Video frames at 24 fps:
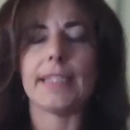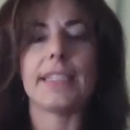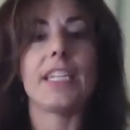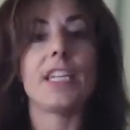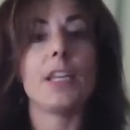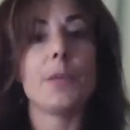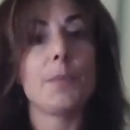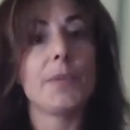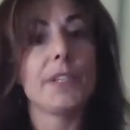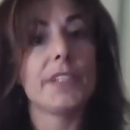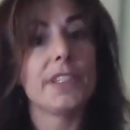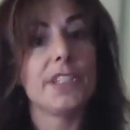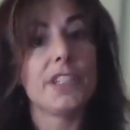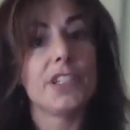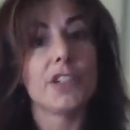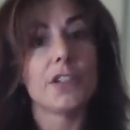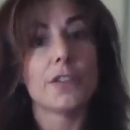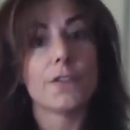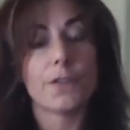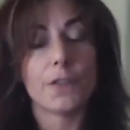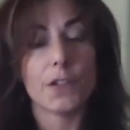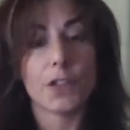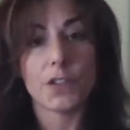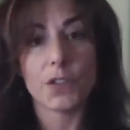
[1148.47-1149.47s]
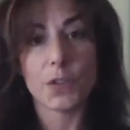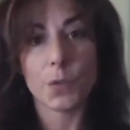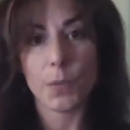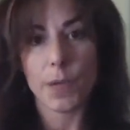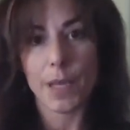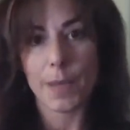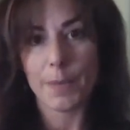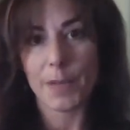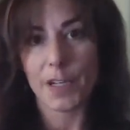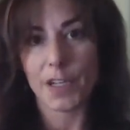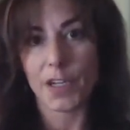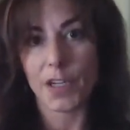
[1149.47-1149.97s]
Typically your first
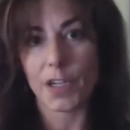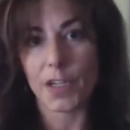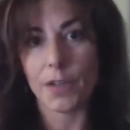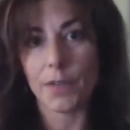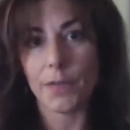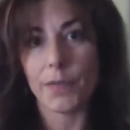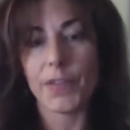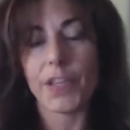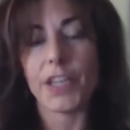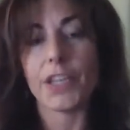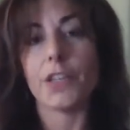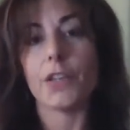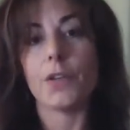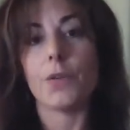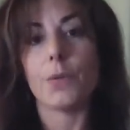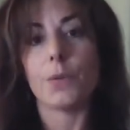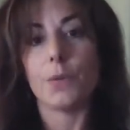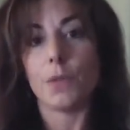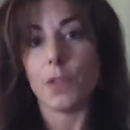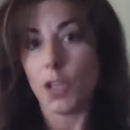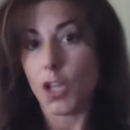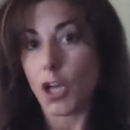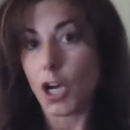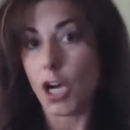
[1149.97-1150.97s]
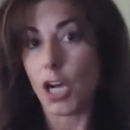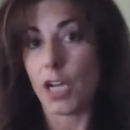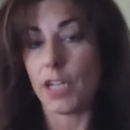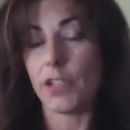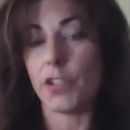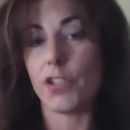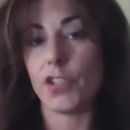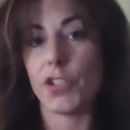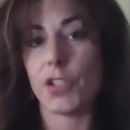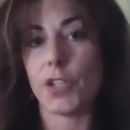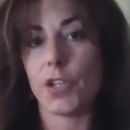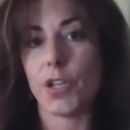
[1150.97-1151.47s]
webinar that you
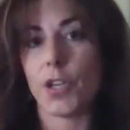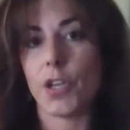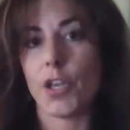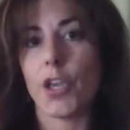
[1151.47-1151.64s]
launch